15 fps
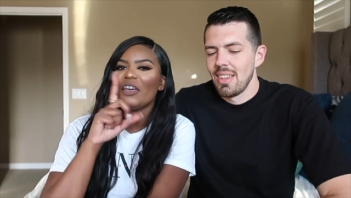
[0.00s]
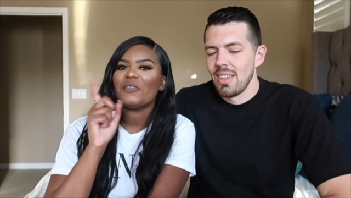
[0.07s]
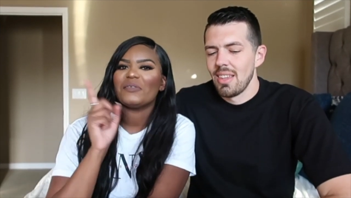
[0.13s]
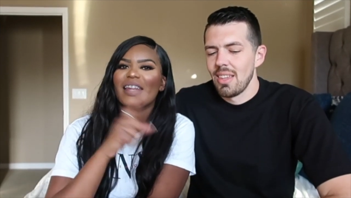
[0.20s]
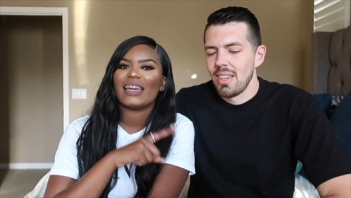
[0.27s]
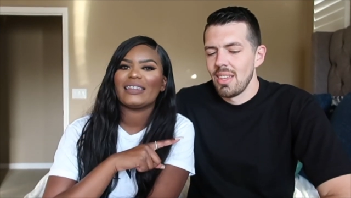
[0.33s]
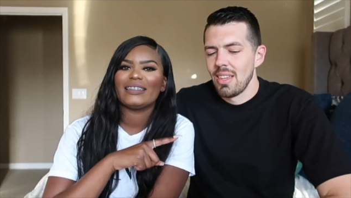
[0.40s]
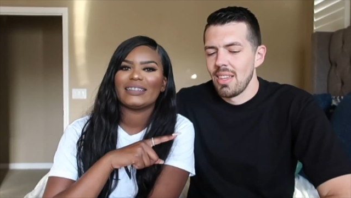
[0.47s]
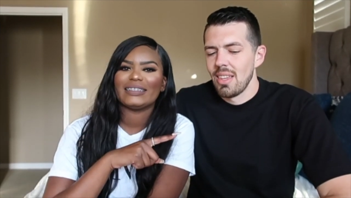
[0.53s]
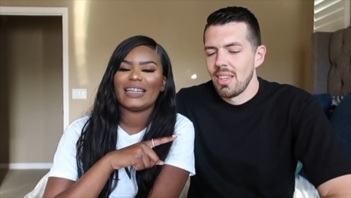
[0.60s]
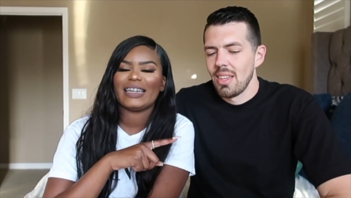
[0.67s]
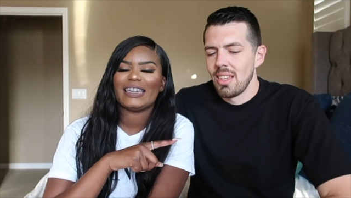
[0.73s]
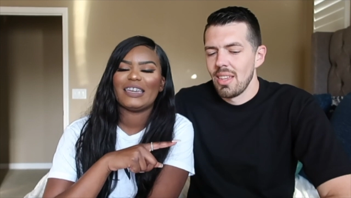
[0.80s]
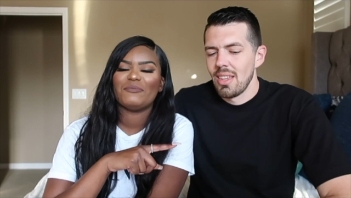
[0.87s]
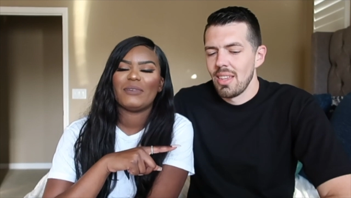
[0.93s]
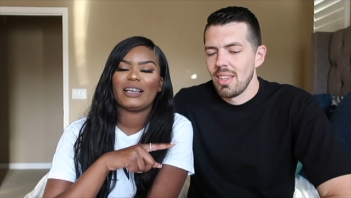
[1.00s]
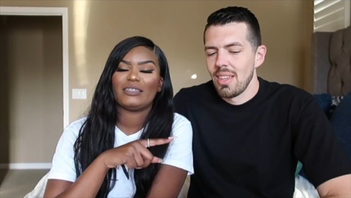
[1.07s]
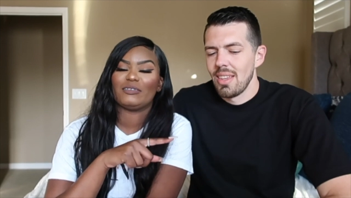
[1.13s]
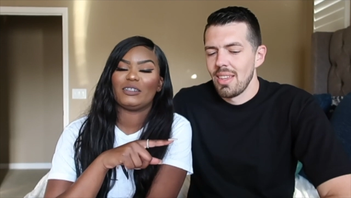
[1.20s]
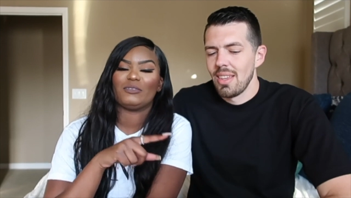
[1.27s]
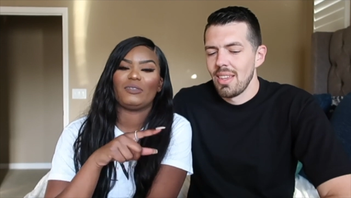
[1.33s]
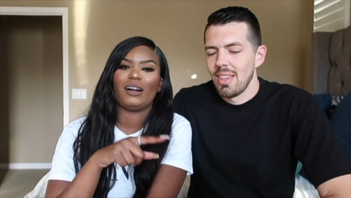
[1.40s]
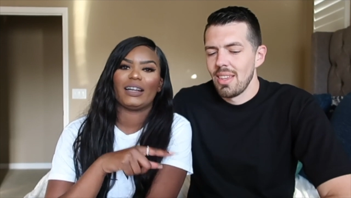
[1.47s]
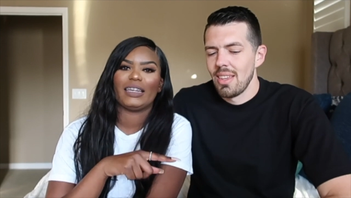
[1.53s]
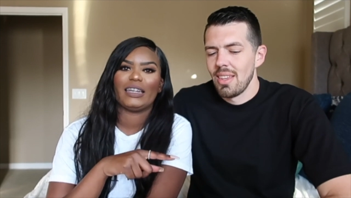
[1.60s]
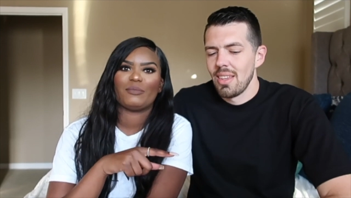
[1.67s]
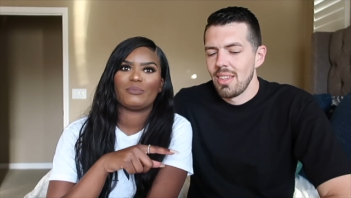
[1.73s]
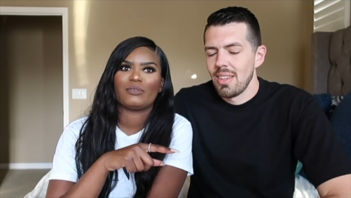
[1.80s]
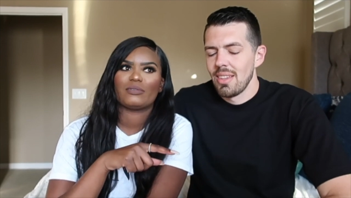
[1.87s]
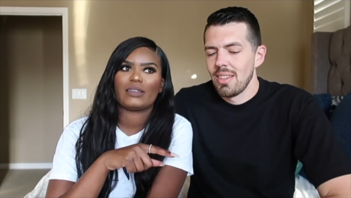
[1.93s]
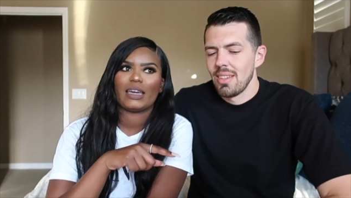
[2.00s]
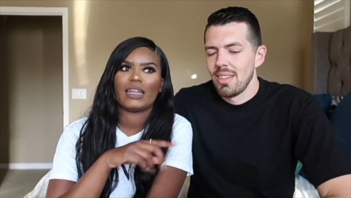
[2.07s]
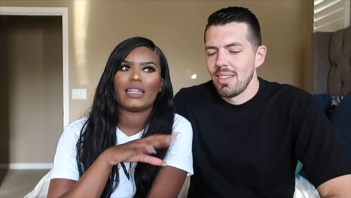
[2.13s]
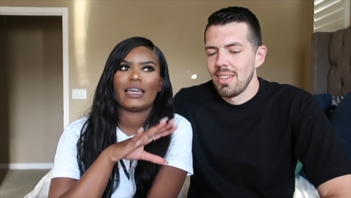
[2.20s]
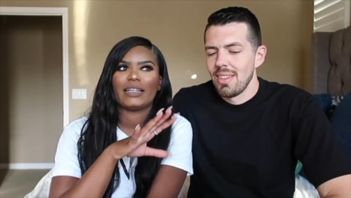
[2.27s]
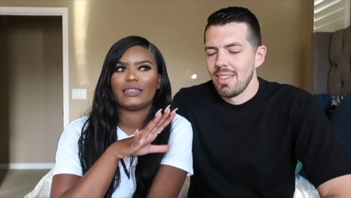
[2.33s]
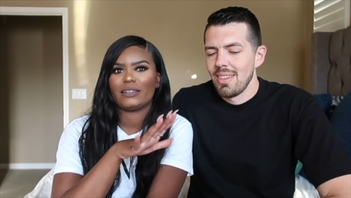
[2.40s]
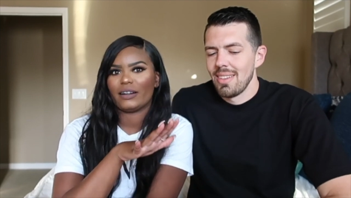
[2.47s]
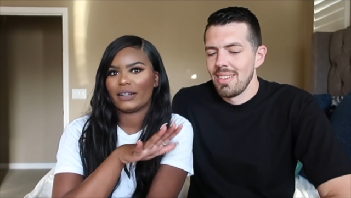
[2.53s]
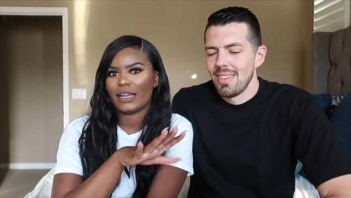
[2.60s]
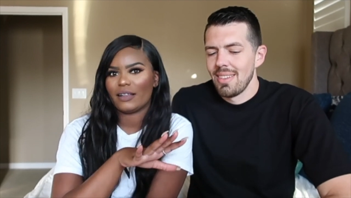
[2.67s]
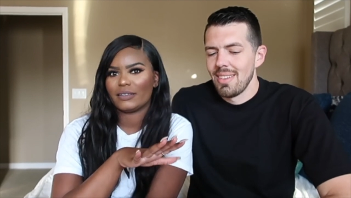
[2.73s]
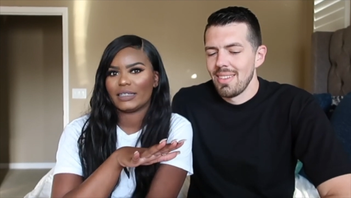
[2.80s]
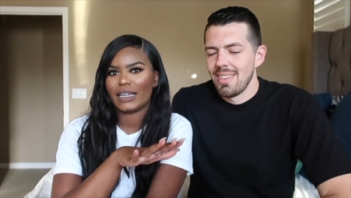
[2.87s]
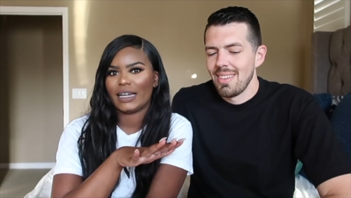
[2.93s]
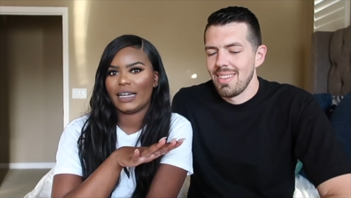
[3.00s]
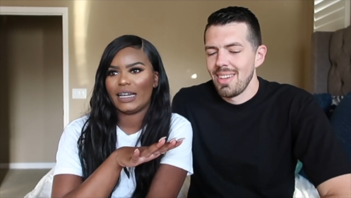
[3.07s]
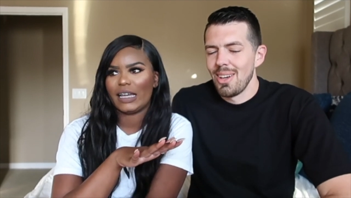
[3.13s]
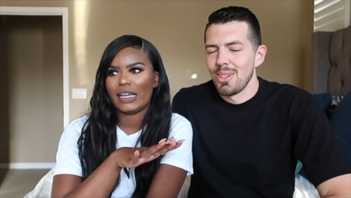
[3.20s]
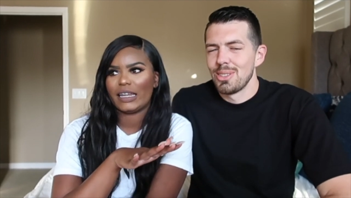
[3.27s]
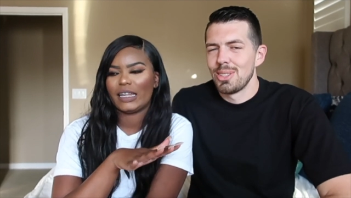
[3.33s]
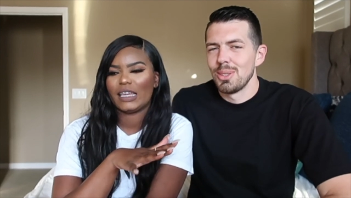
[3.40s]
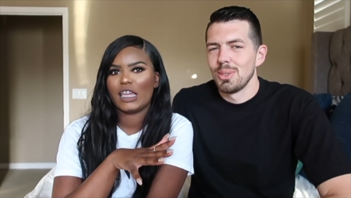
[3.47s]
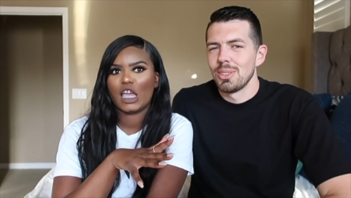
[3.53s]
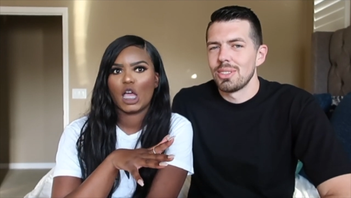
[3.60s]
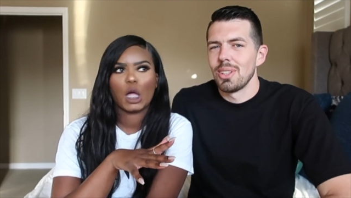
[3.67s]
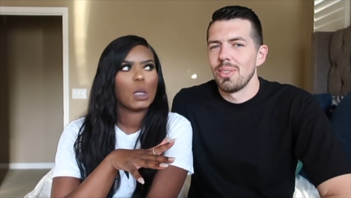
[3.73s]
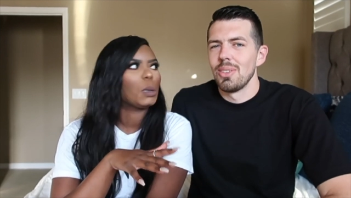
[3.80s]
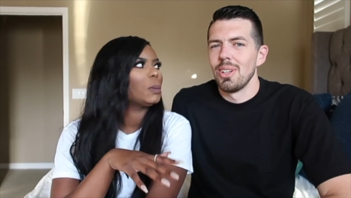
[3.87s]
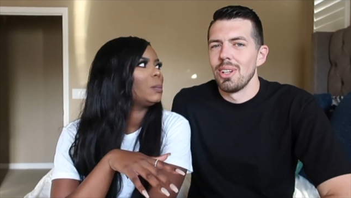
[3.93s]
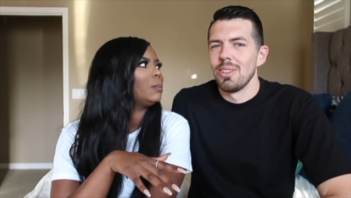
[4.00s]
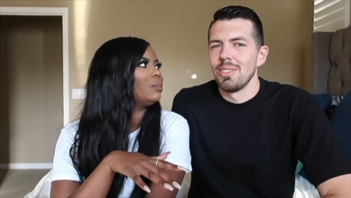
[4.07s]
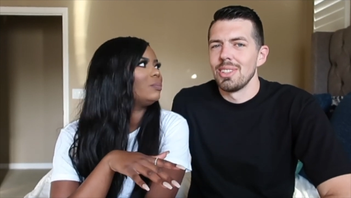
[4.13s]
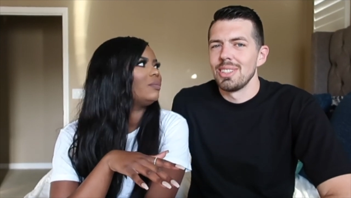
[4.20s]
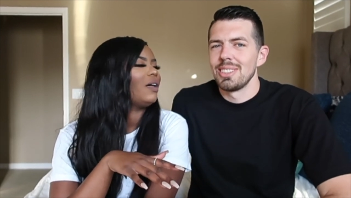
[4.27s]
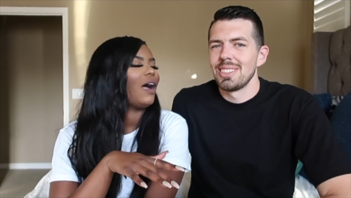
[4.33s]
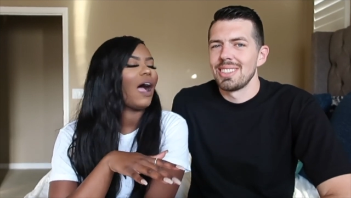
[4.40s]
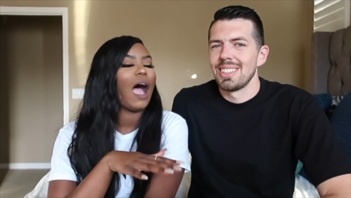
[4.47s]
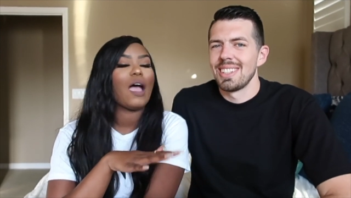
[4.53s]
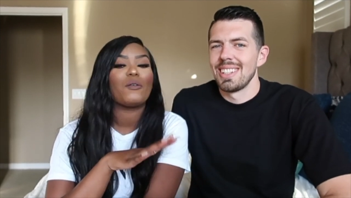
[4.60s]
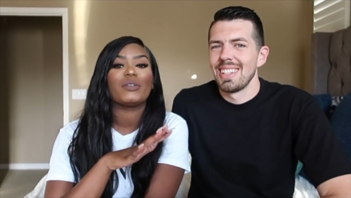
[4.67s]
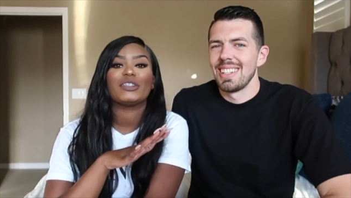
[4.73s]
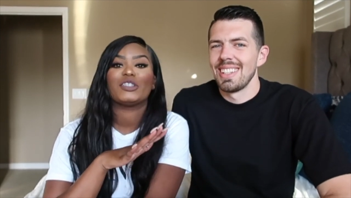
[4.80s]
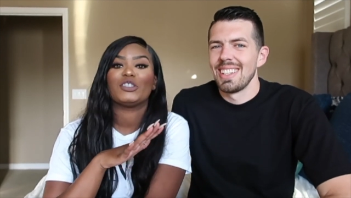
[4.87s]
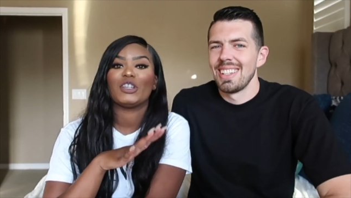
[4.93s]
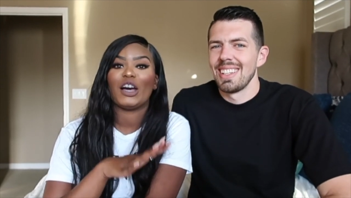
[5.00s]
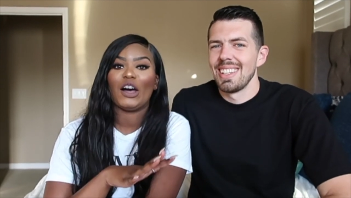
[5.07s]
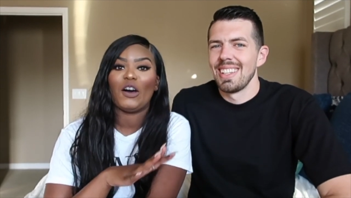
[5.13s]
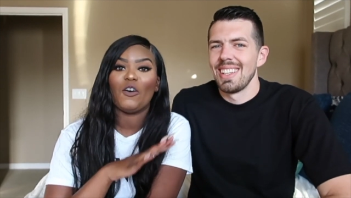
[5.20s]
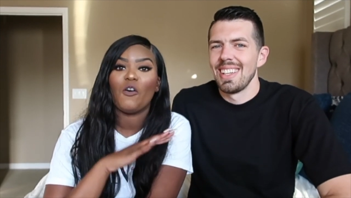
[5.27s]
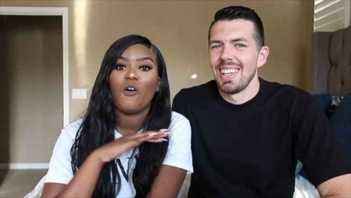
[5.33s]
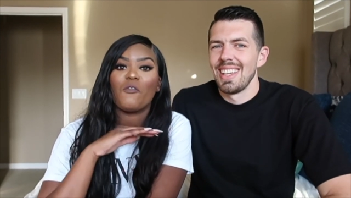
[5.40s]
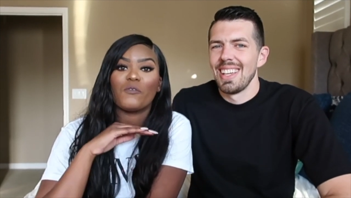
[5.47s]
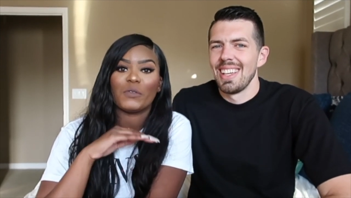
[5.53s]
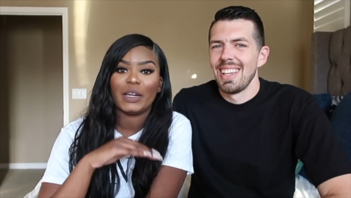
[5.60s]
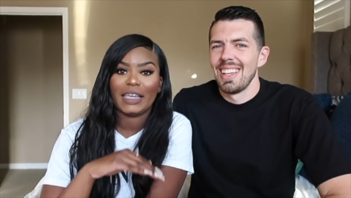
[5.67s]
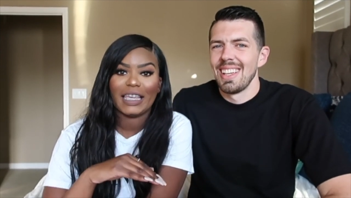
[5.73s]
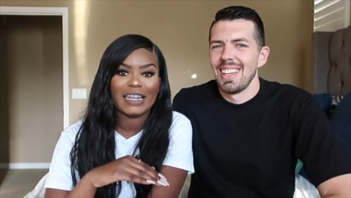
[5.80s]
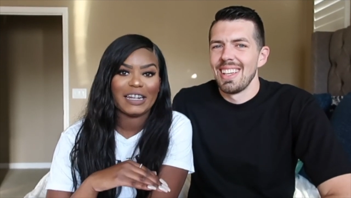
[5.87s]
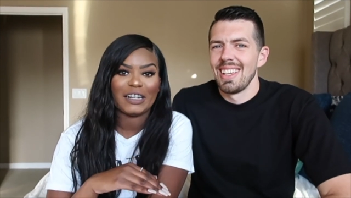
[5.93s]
Speaker 1: When I looked at him as we were walking up, it was kind of like dark oh, outside. Oh, she was
Speaker 2: so nervous.
Speaker 1: I was so freaking